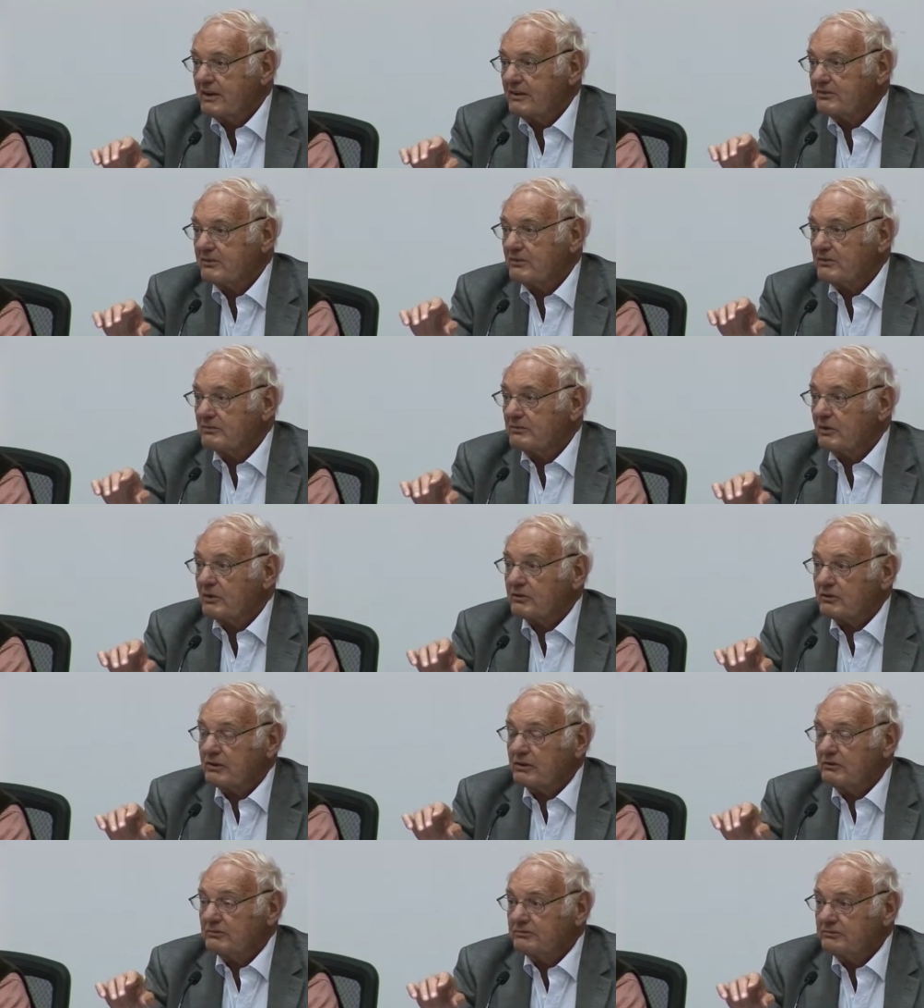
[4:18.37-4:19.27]
And this
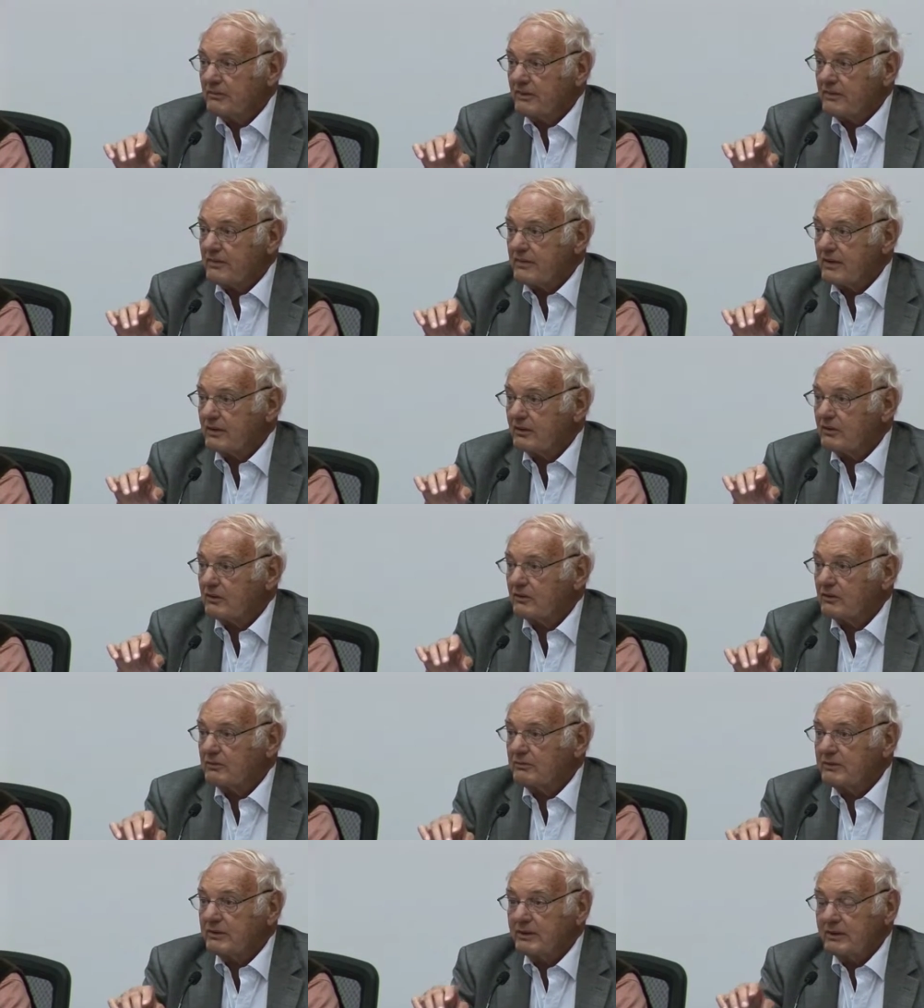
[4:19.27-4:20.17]
moral
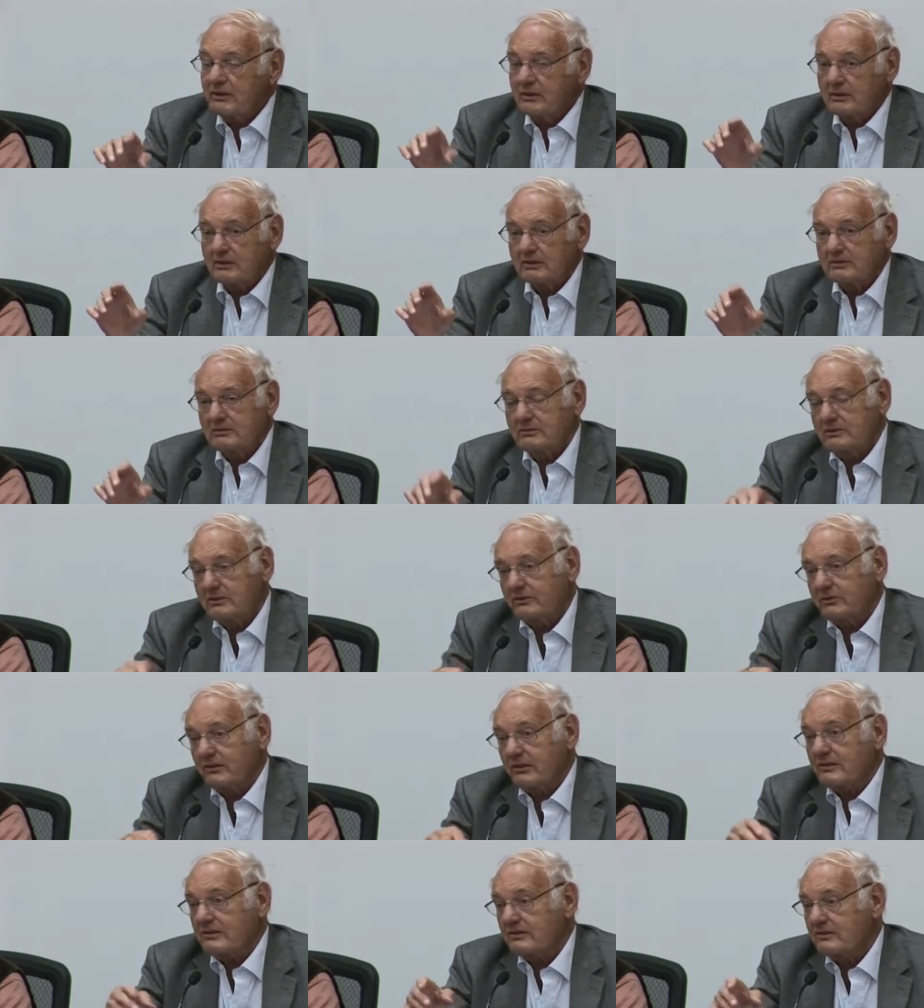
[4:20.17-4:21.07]
economy
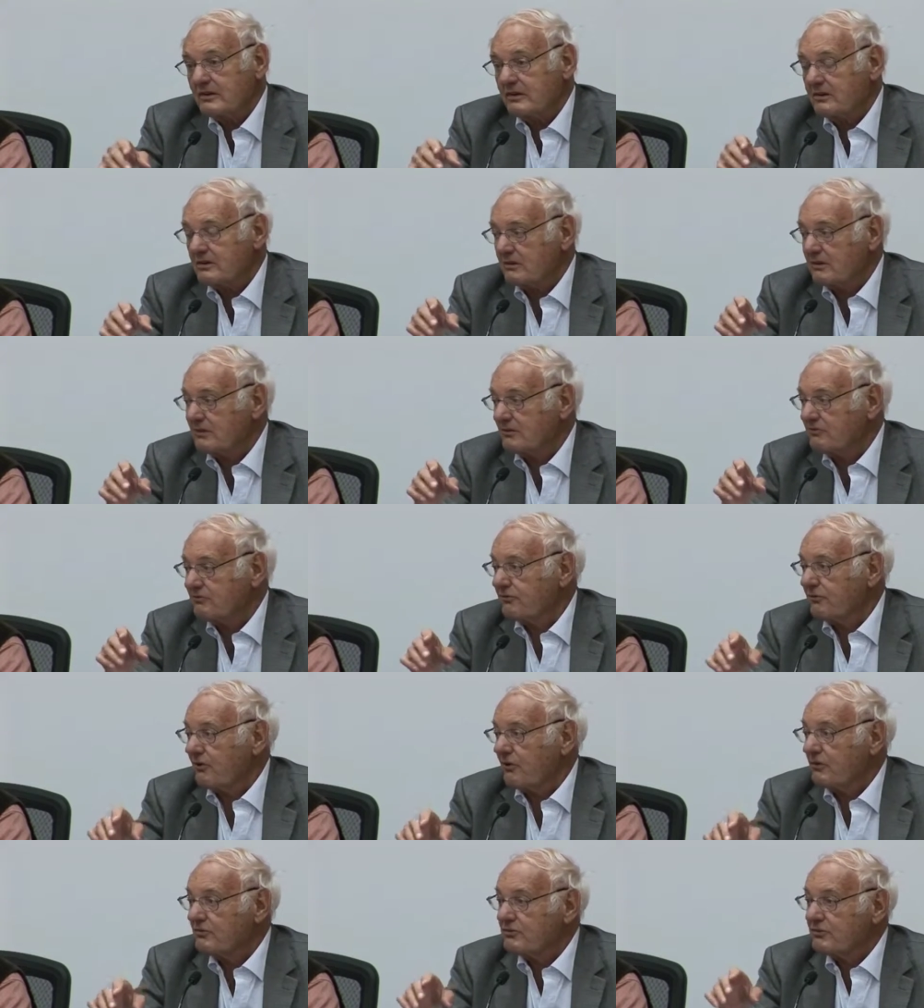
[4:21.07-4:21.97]
existed in
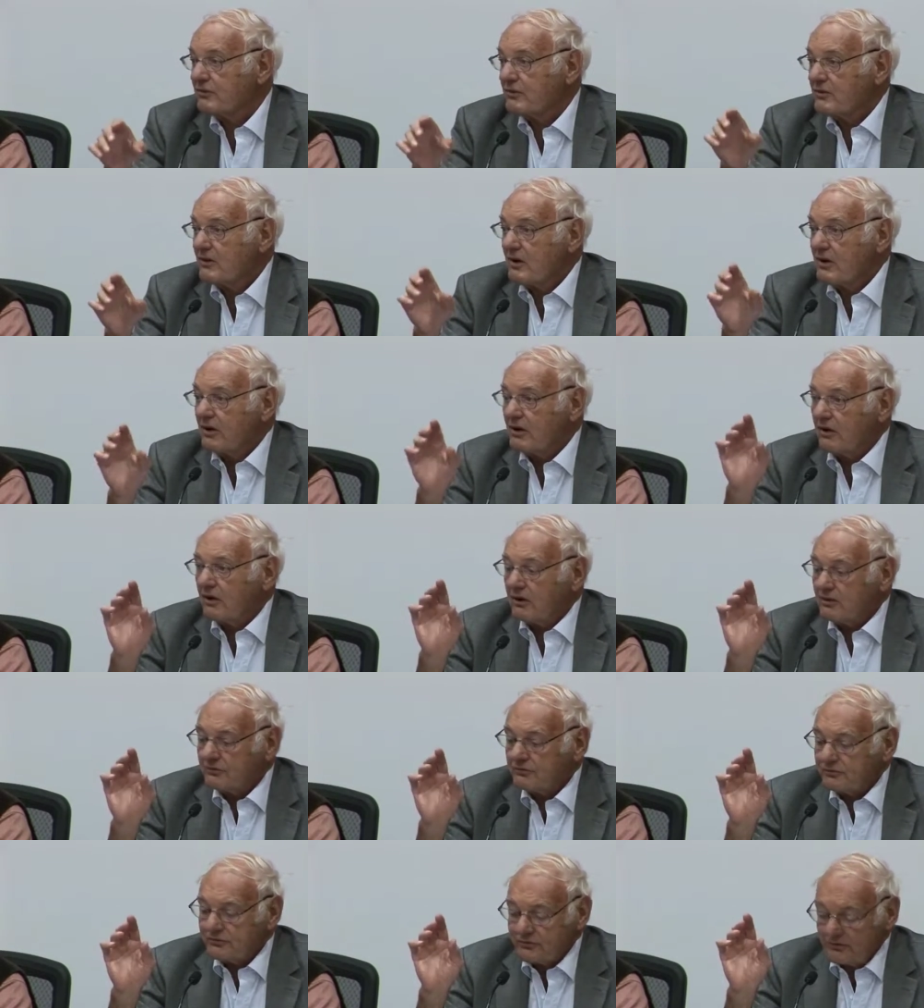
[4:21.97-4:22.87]
forms
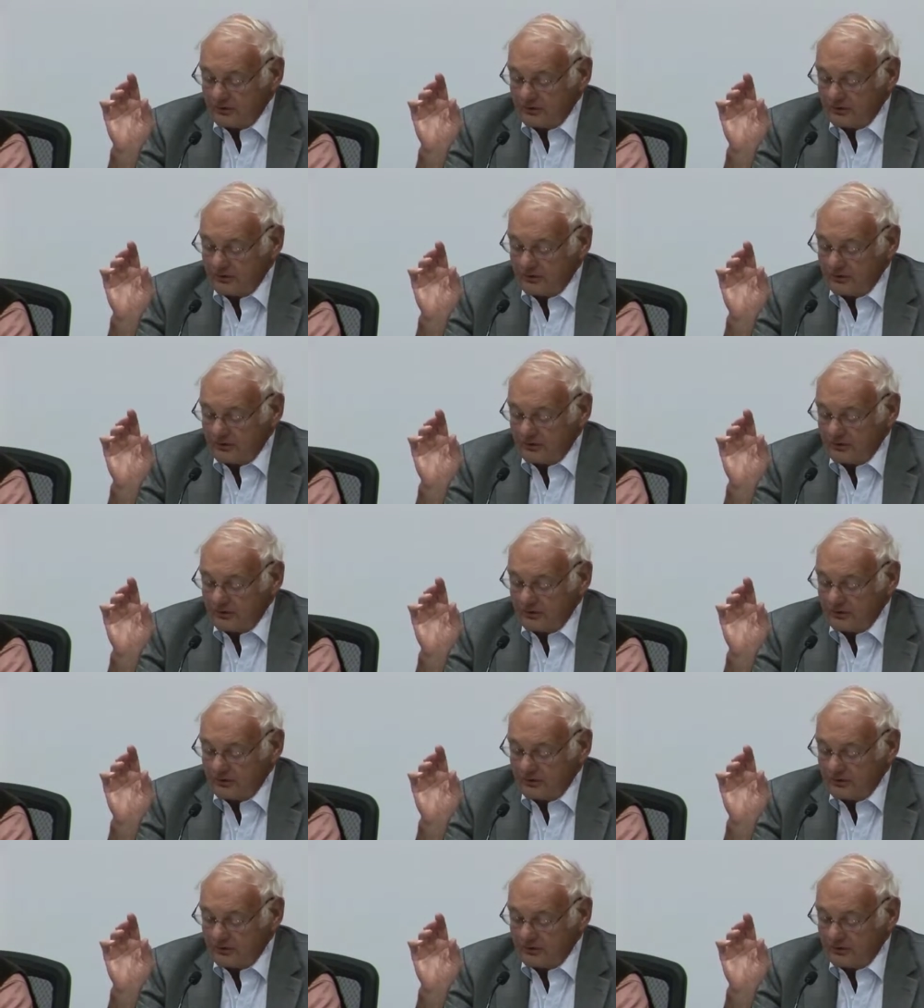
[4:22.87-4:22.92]
of